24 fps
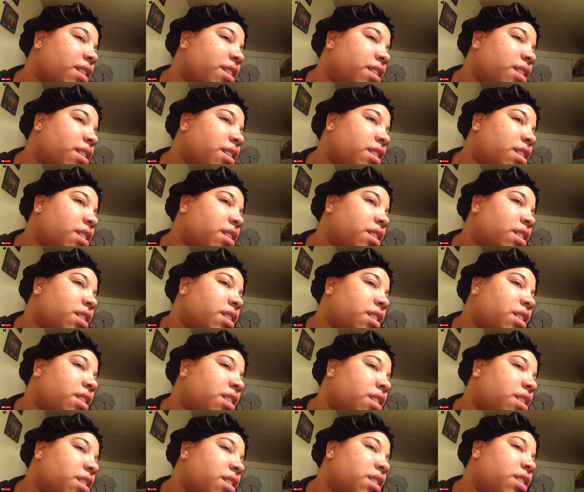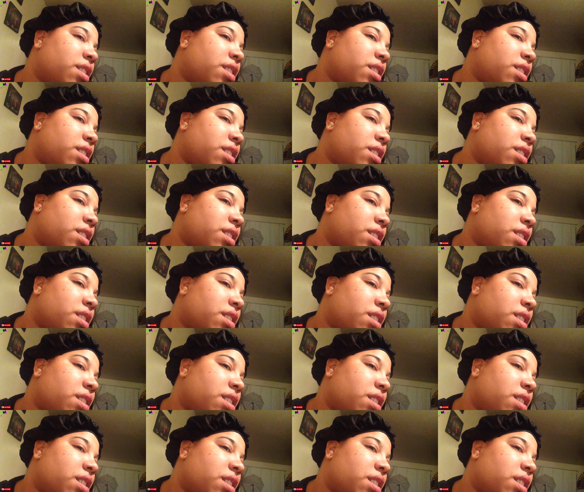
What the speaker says: Nobody speaks.